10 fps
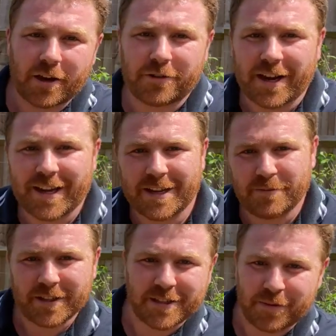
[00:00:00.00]
a
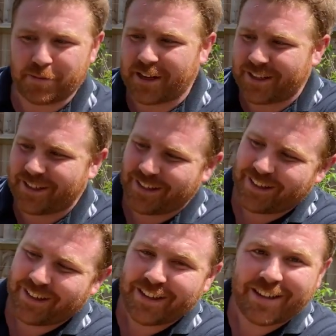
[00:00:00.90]
cracking midsummer plant.
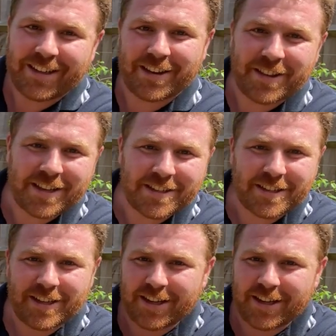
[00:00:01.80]
Now this